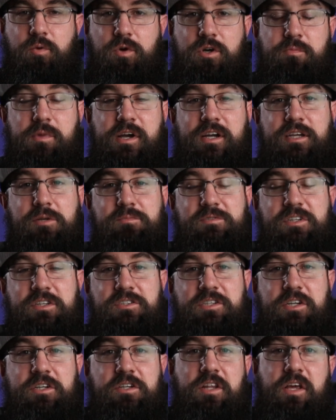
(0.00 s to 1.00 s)
welcome back. I'm
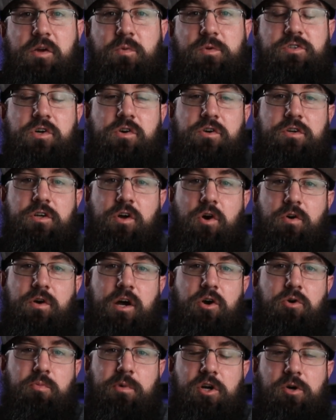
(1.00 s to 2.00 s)
TJ. Today we're talking
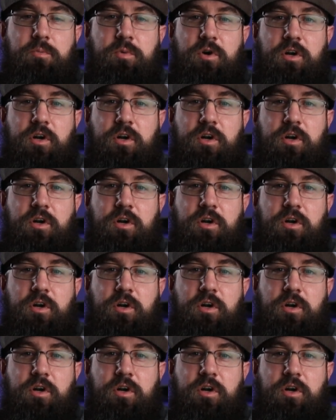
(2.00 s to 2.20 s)
OMPHobby